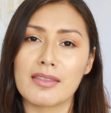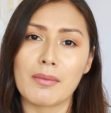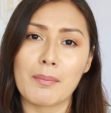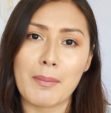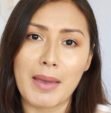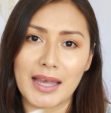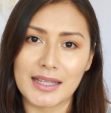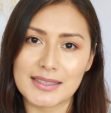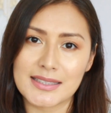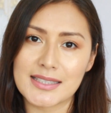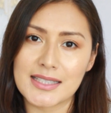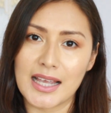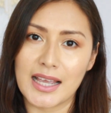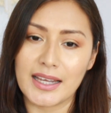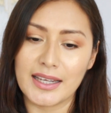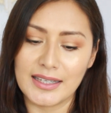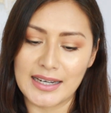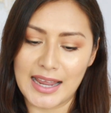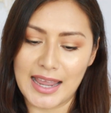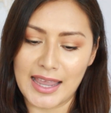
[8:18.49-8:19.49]
the matte
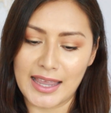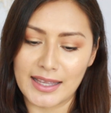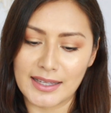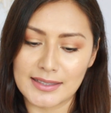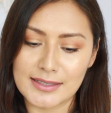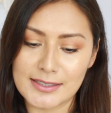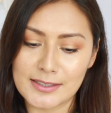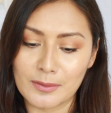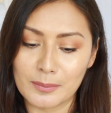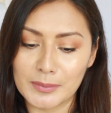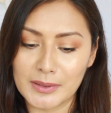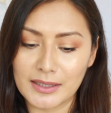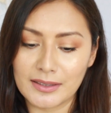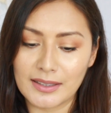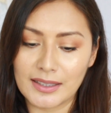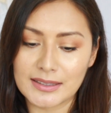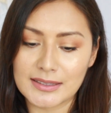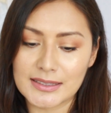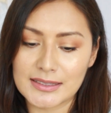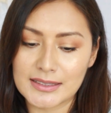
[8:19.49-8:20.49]
side and something
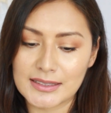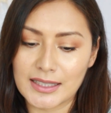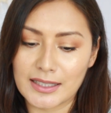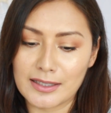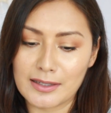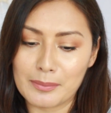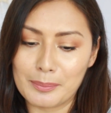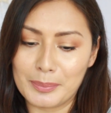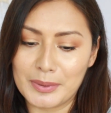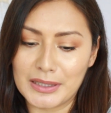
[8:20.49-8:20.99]
that's gonna